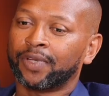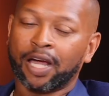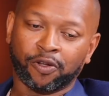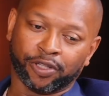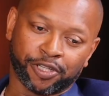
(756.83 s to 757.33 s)

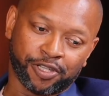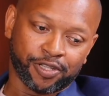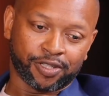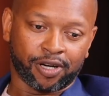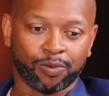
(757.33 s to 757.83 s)
I don't think she
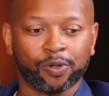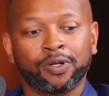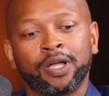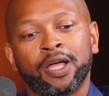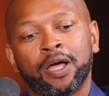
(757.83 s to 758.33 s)
is sorry, bro.
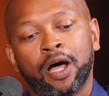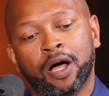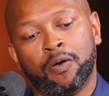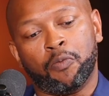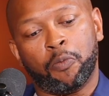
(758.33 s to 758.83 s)

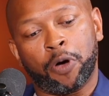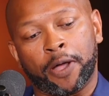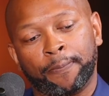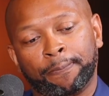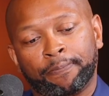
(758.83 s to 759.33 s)

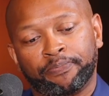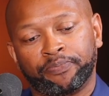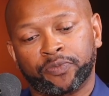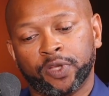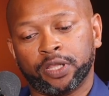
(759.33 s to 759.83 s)
But
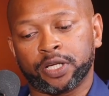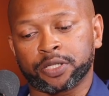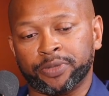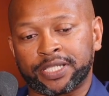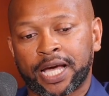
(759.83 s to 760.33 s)
there's
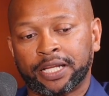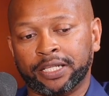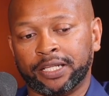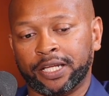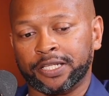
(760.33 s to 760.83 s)
a
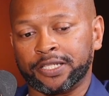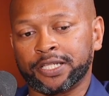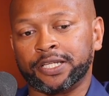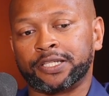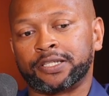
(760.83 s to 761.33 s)
mentality that
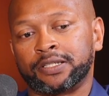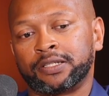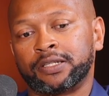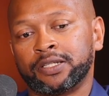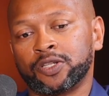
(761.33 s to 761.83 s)
exists.
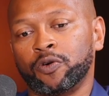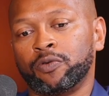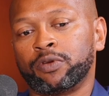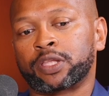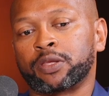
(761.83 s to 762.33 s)

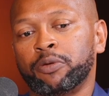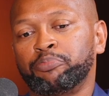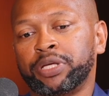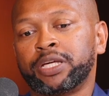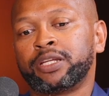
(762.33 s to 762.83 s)
So
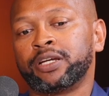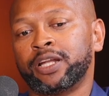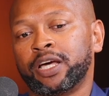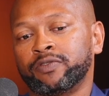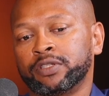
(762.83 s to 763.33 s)
being there and
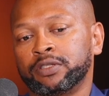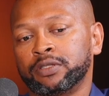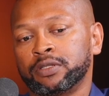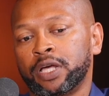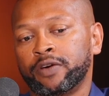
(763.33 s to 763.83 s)

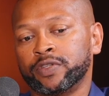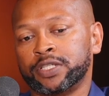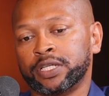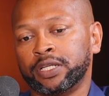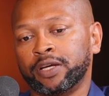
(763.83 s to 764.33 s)
having
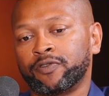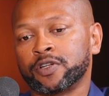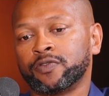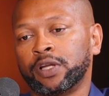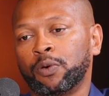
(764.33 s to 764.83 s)
seen that,
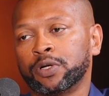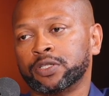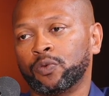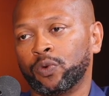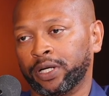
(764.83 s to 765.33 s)
first of all, I
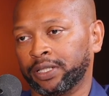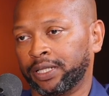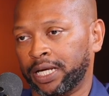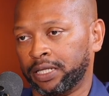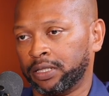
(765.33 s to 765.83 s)
wasn't aware
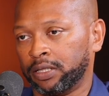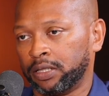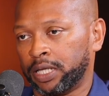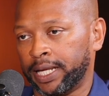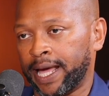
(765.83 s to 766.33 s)
that
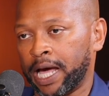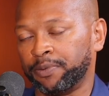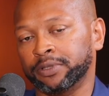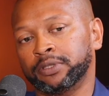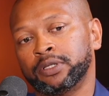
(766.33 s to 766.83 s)
had
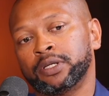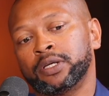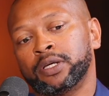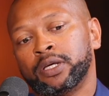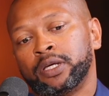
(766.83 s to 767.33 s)
happened
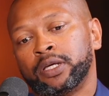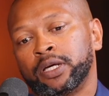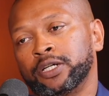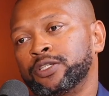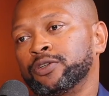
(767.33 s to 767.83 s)

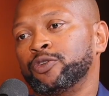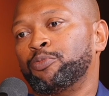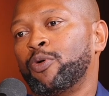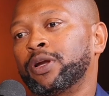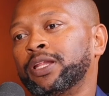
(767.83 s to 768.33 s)
until you
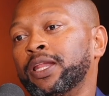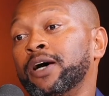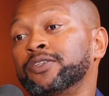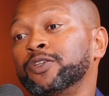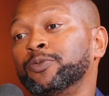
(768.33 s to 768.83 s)
pointed it
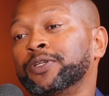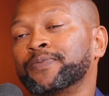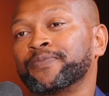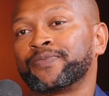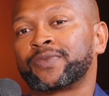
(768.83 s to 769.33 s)
out to me.
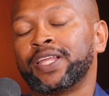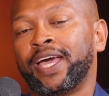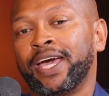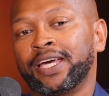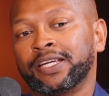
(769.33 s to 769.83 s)

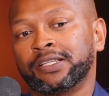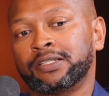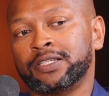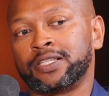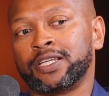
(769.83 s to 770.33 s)
And
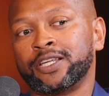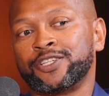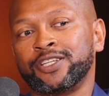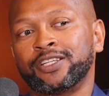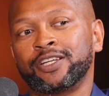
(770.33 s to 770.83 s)
to see that
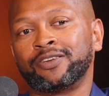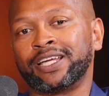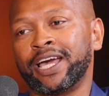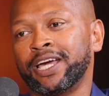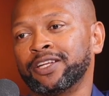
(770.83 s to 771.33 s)
she literally
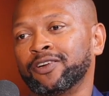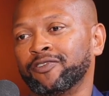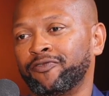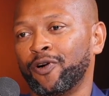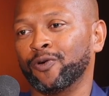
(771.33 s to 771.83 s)
handed her
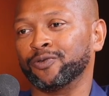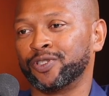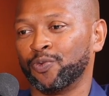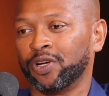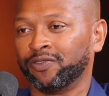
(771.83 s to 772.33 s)
phone
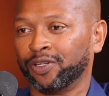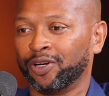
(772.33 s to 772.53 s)
to one of her